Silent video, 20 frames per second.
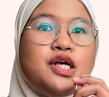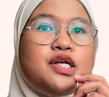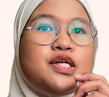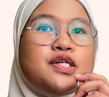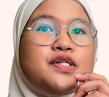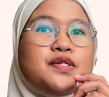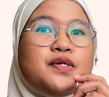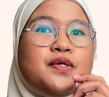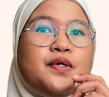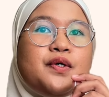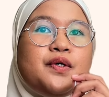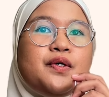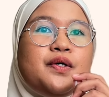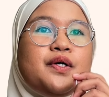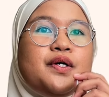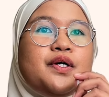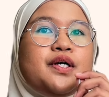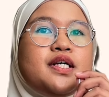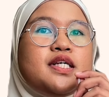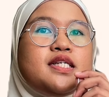So
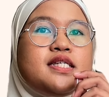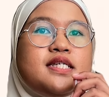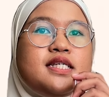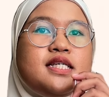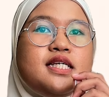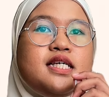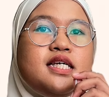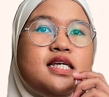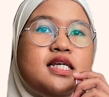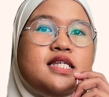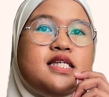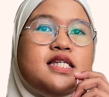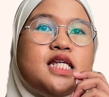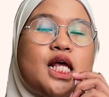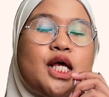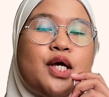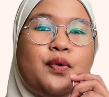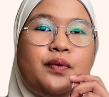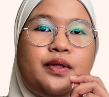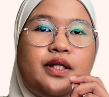C is
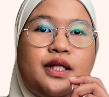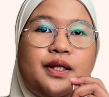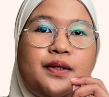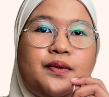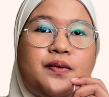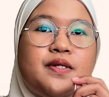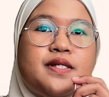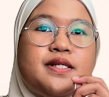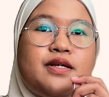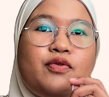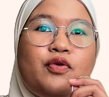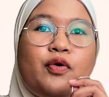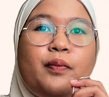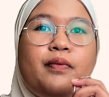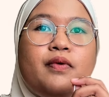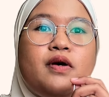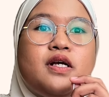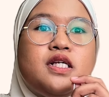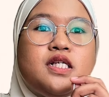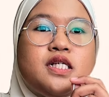equal to
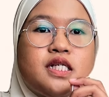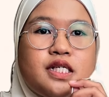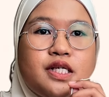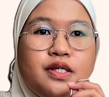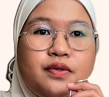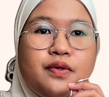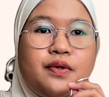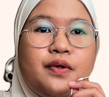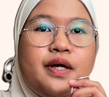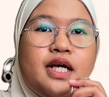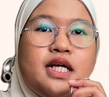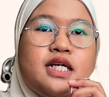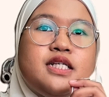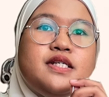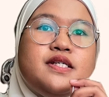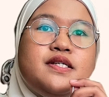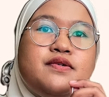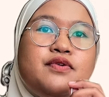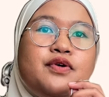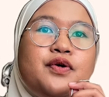
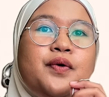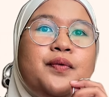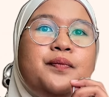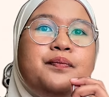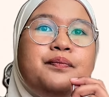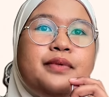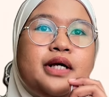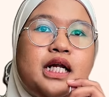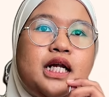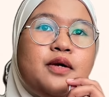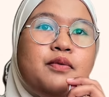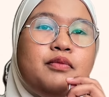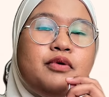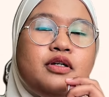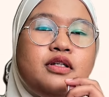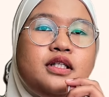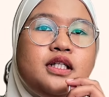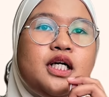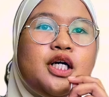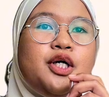0.080
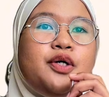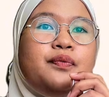millimole.